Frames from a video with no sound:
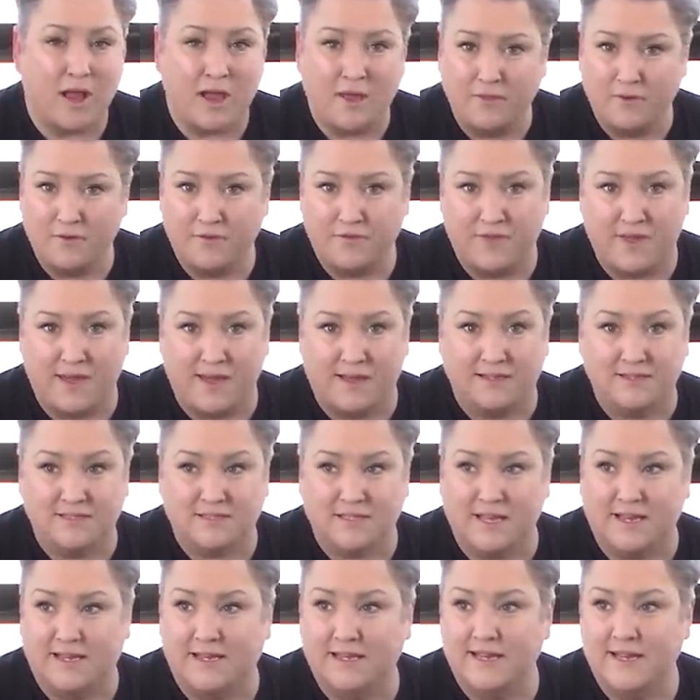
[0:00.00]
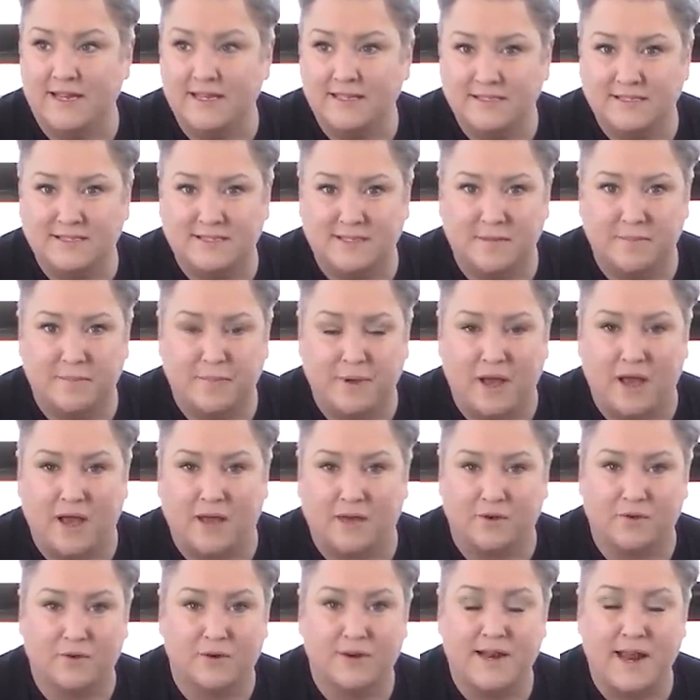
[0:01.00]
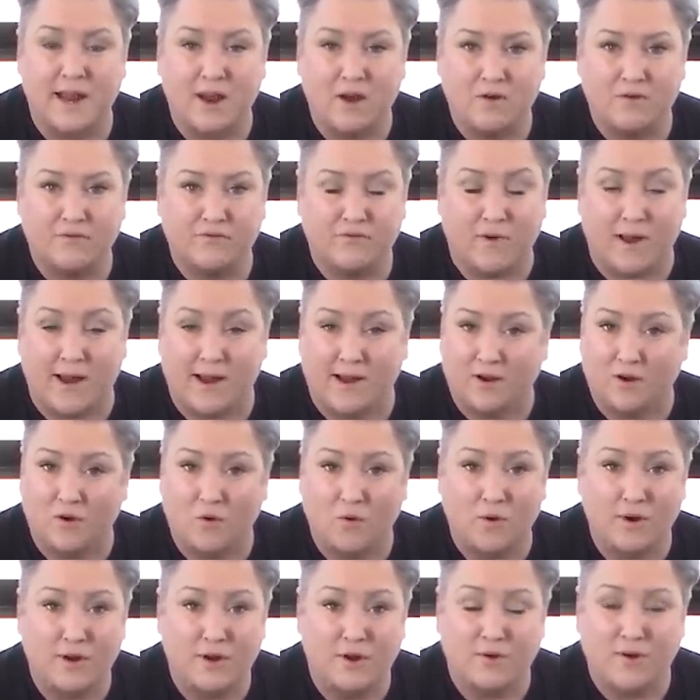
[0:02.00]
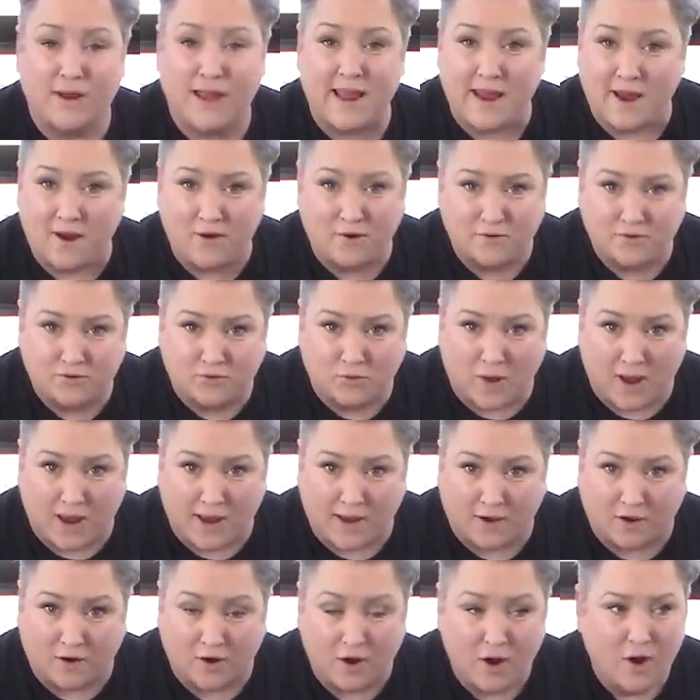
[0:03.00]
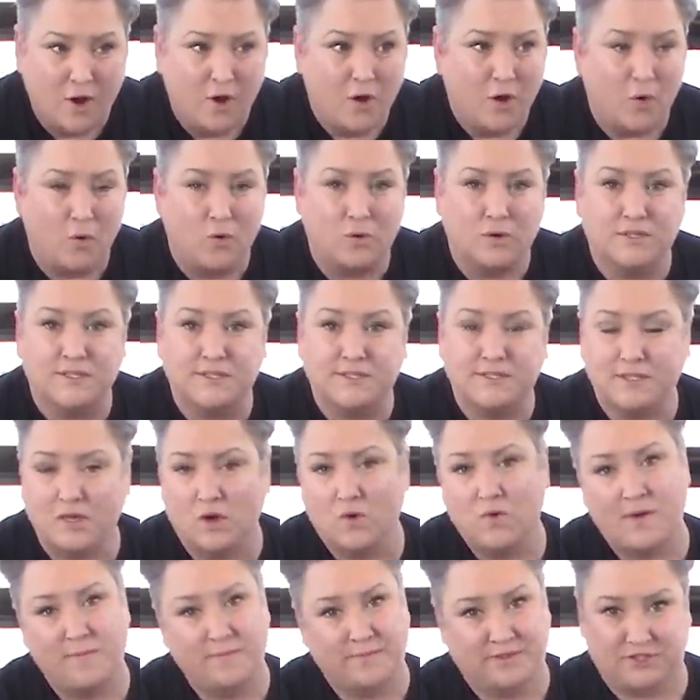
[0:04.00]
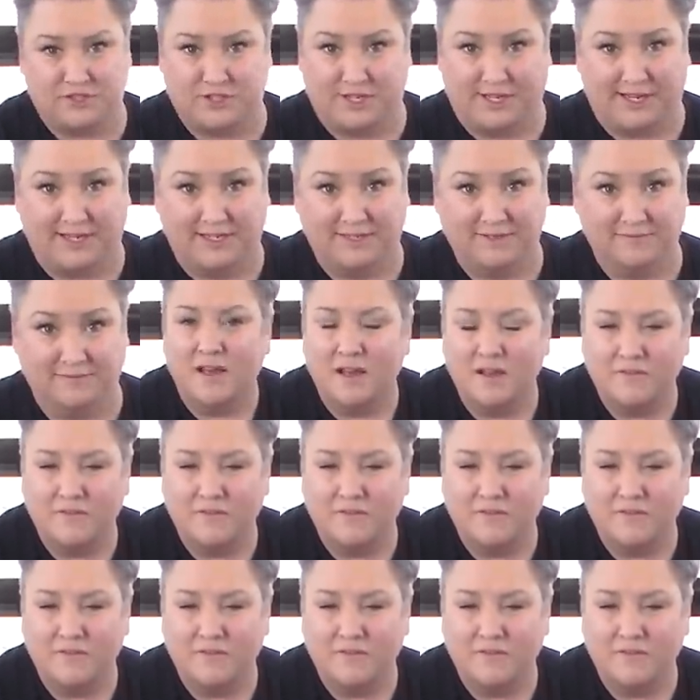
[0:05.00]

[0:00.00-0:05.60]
other things like an Instant Pot or an air fryer or your hair dryer or a sewing machine.